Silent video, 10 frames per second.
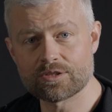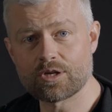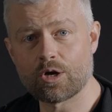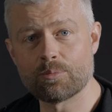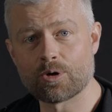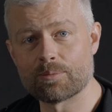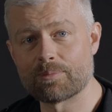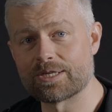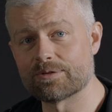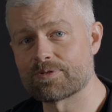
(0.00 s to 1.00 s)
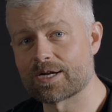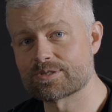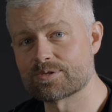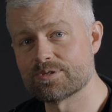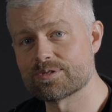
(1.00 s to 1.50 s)
go by the
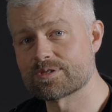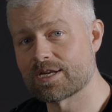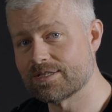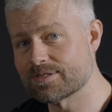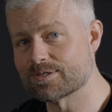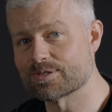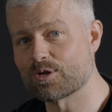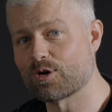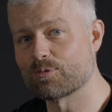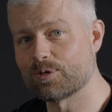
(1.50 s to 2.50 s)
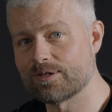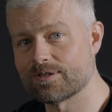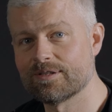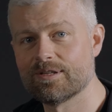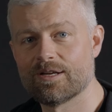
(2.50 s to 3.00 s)
manufacturer's settings to start with
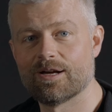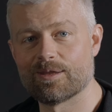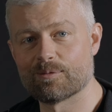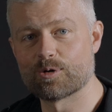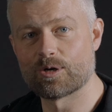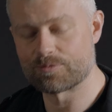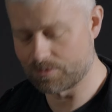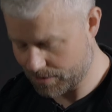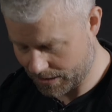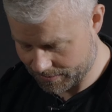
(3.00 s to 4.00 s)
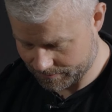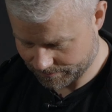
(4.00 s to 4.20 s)
and then work from there.